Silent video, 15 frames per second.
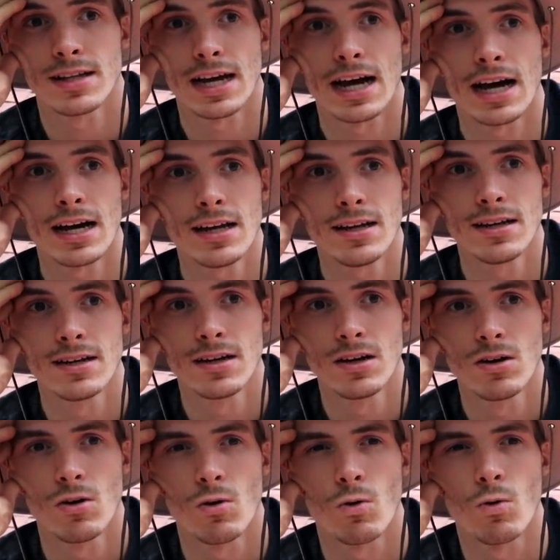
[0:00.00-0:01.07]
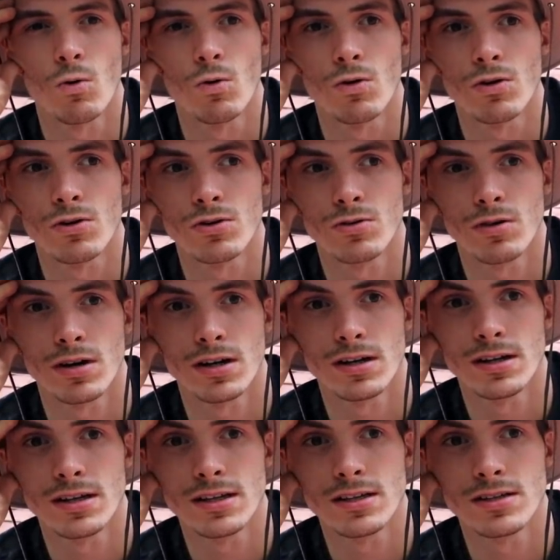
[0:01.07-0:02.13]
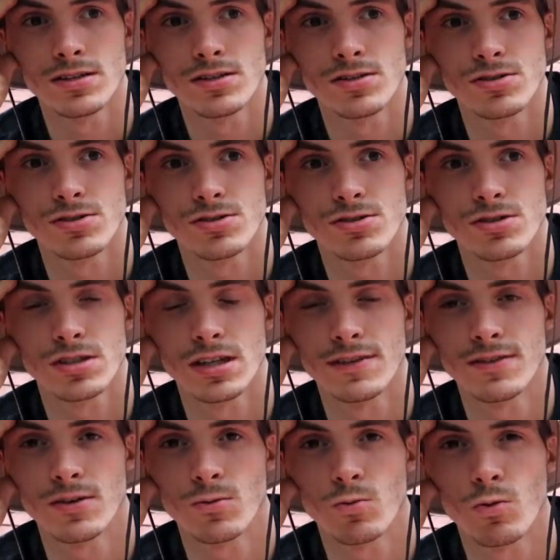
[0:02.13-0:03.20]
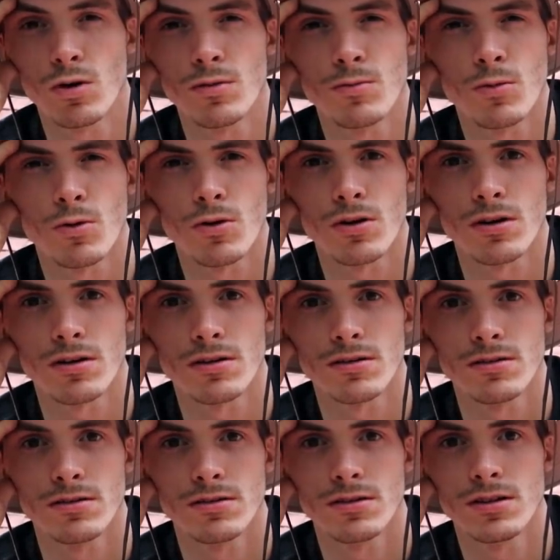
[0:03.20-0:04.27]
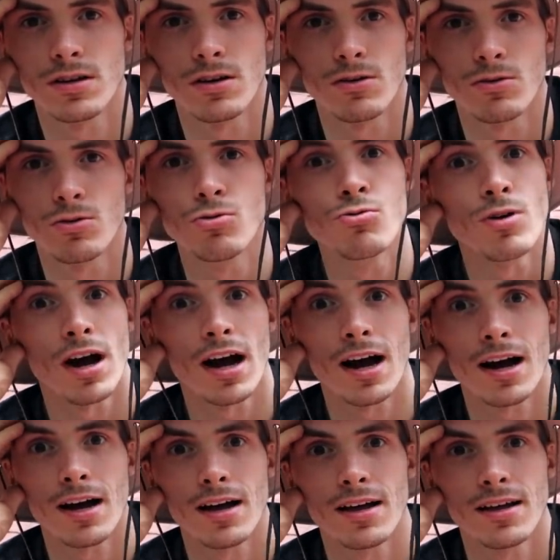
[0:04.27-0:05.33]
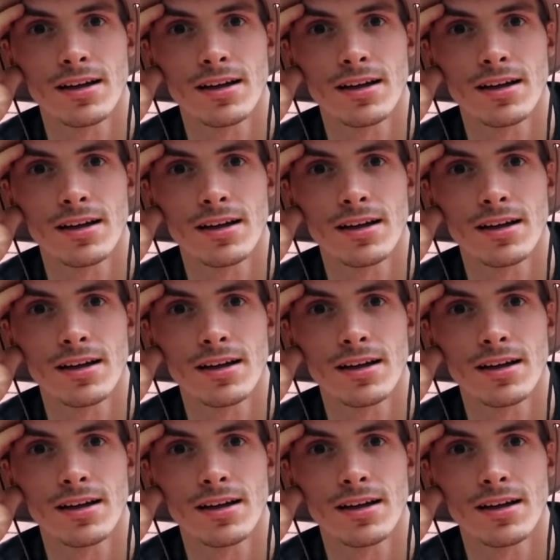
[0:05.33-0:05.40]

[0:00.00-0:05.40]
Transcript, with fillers: it die? Or do I give it one more, you know, hoorah?